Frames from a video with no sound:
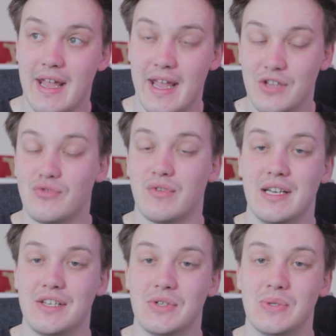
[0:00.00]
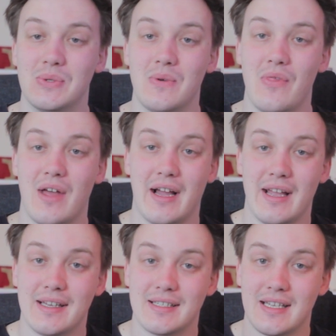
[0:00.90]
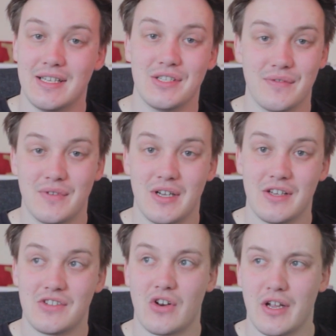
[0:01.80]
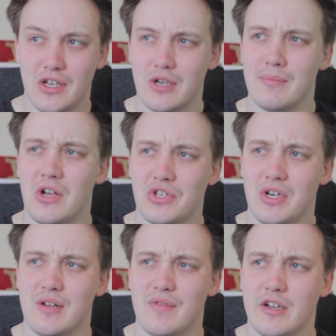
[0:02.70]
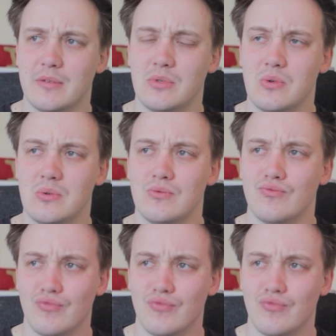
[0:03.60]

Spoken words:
it is really cool that it is the first like commercially available,